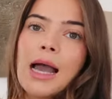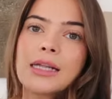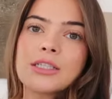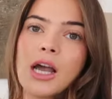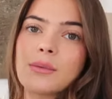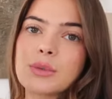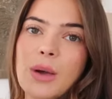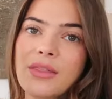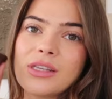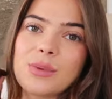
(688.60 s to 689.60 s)
And I would
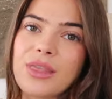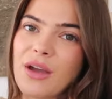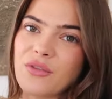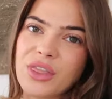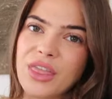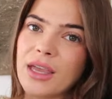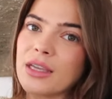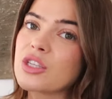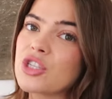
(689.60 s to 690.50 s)
wear this with everything.